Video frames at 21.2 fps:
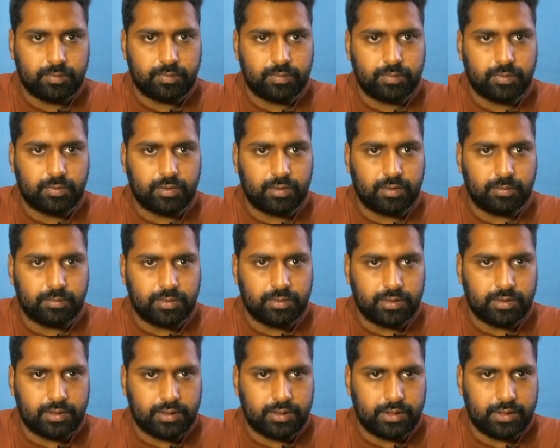
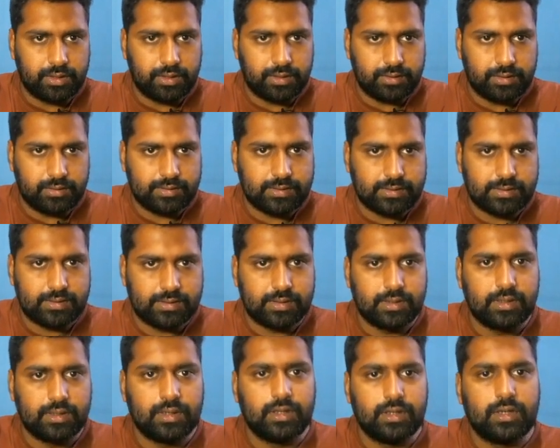properties.
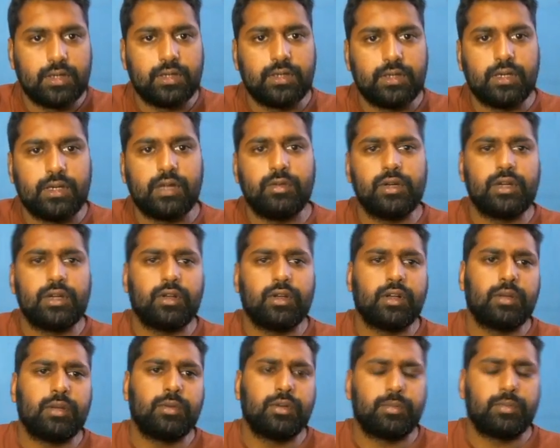Now we'll
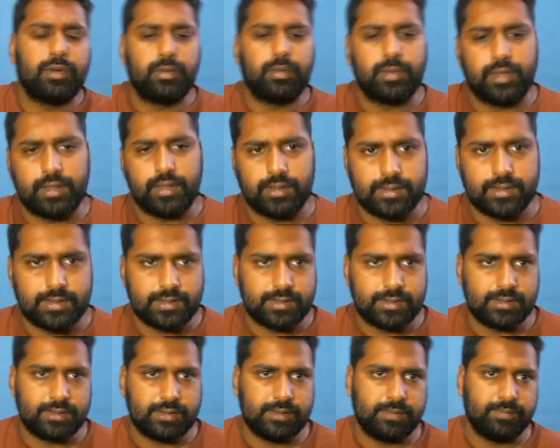talk about
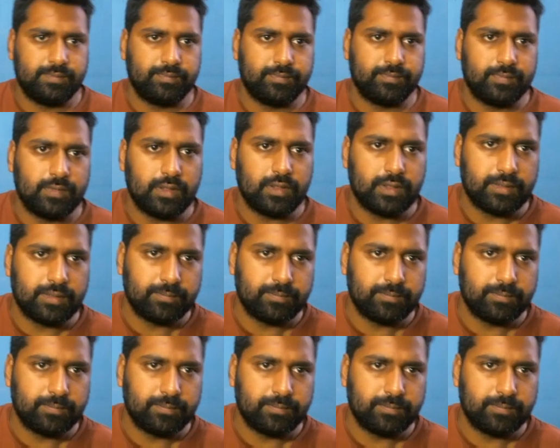properties. Okay,